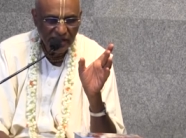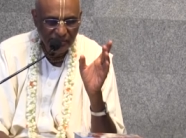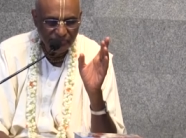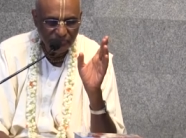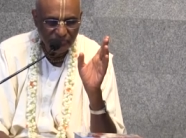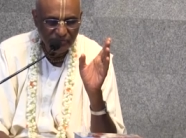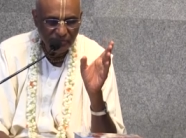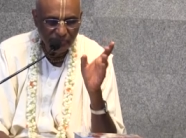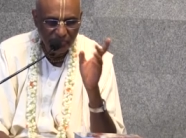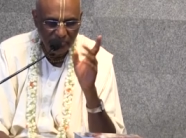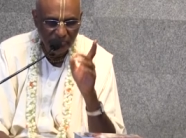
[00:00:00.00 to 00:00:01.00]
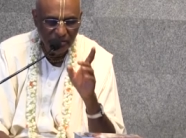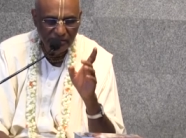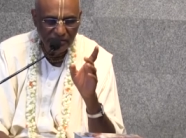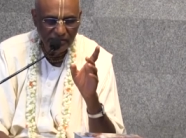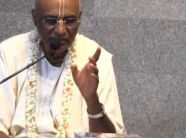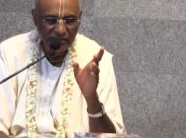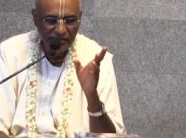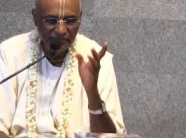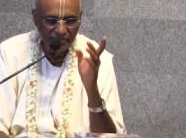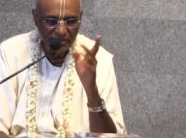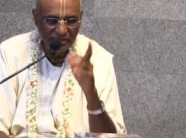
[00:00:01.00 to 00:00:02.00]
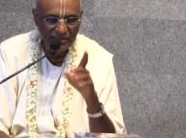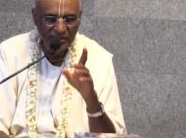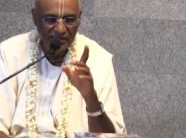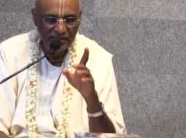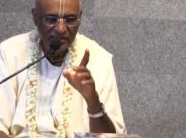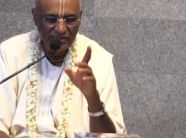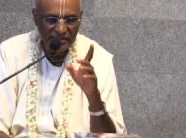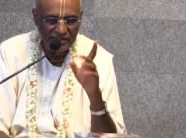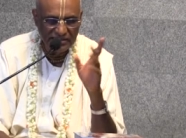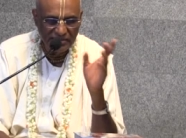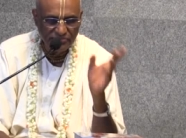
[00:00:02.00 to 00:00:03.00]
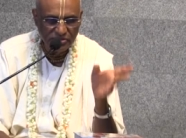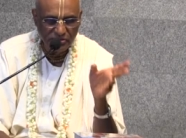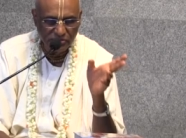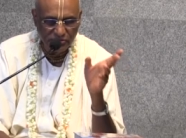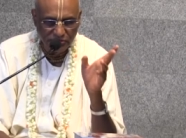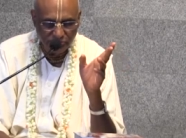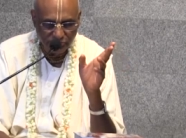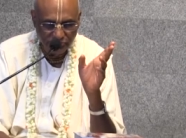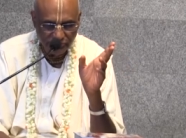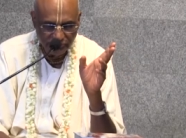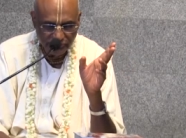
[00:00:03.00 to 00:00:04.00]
ab, Brahman, even material energy is absolute truth